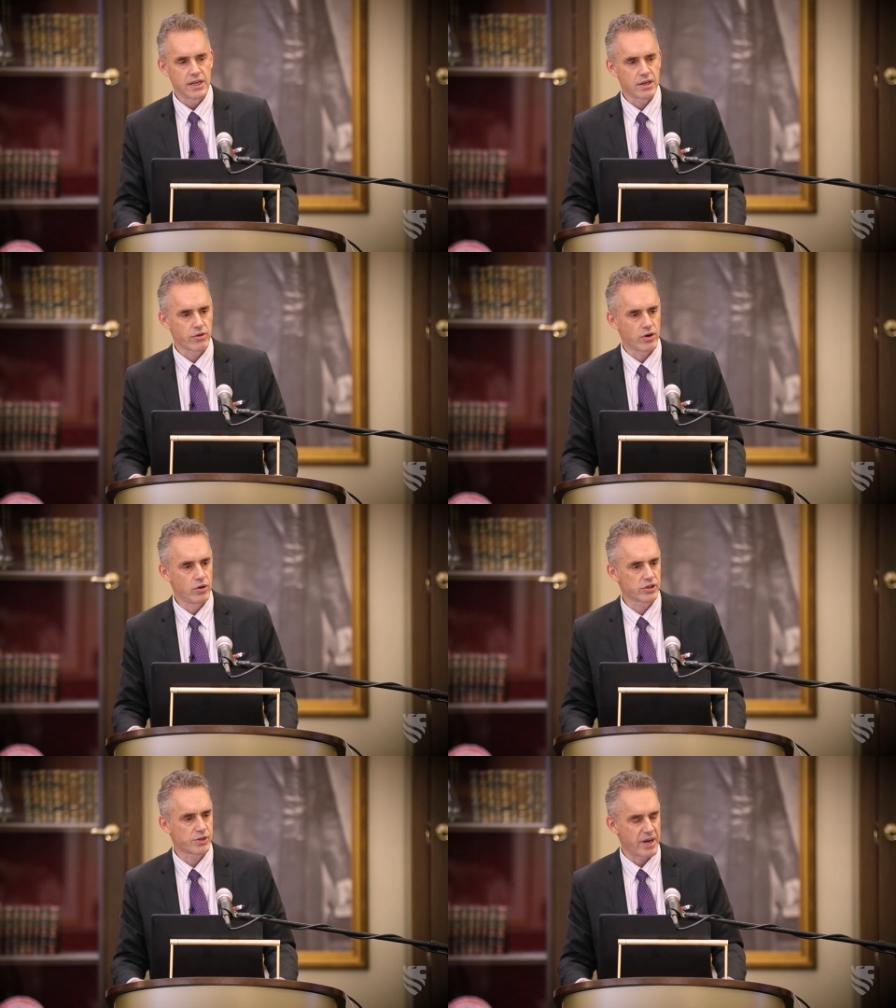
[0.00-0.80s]
you know, the
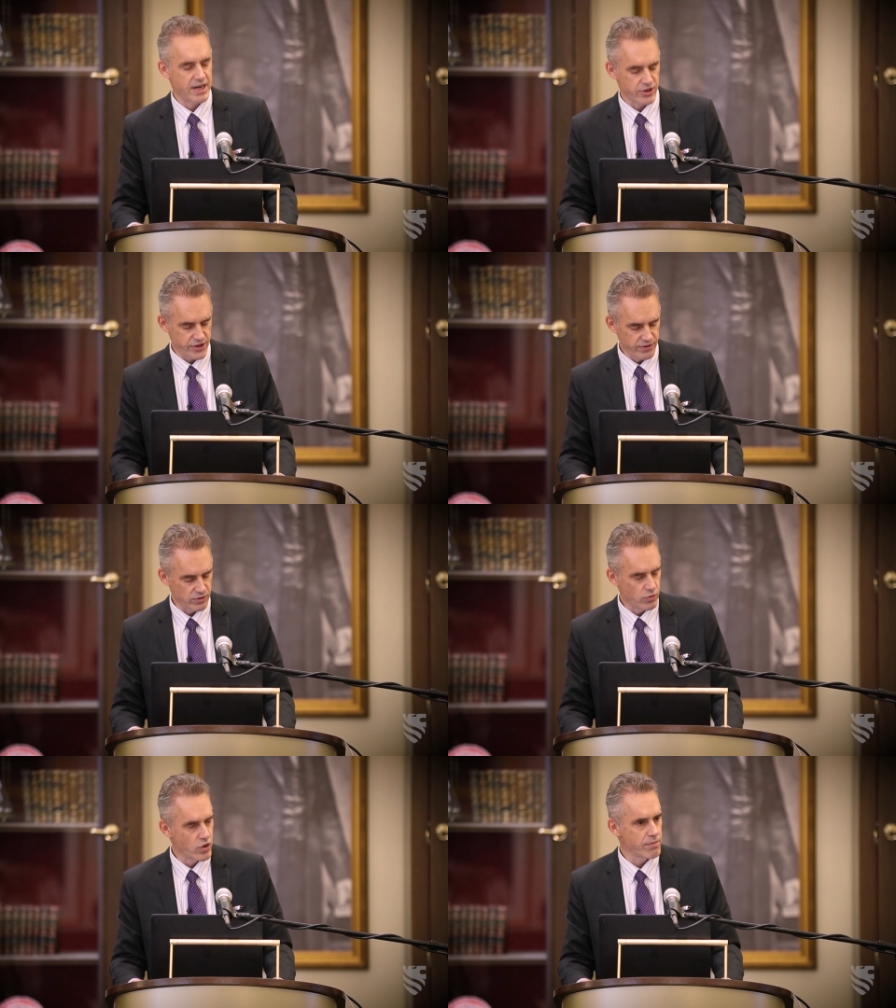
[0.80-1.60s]
whole Spanish
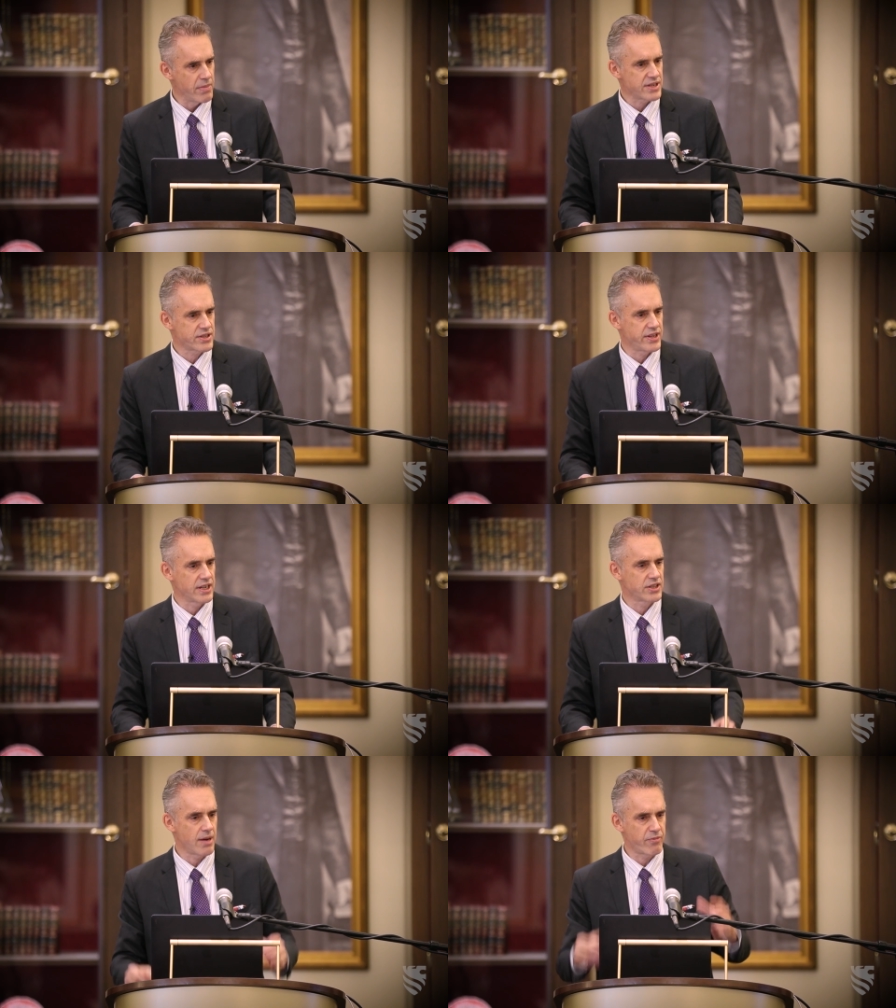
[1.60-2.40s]
Civil War messed
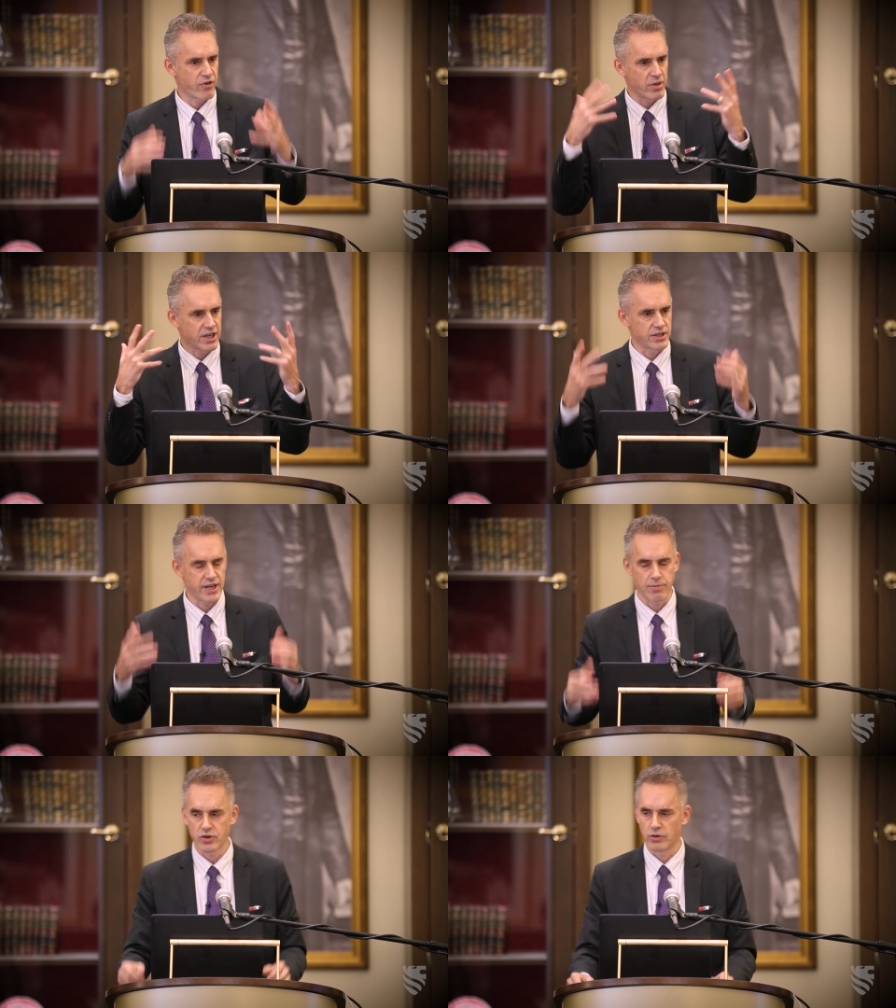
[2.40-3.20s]
things up from a
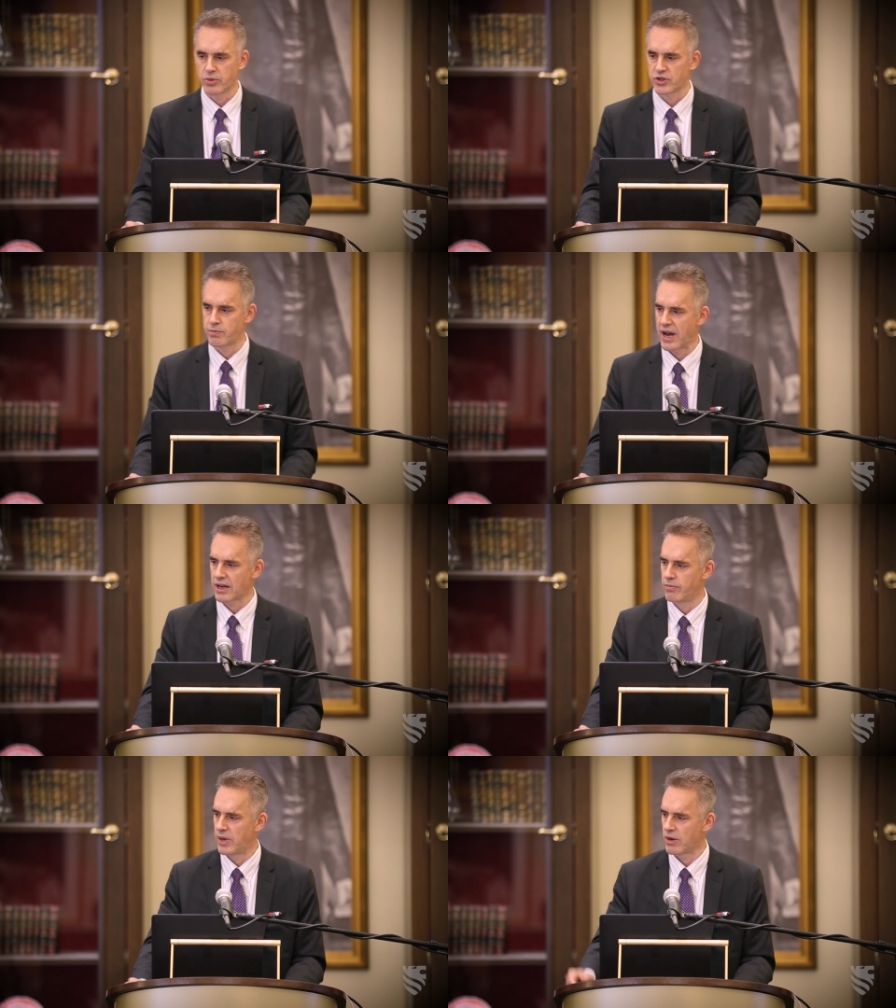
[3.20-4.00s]
conceptual perspective.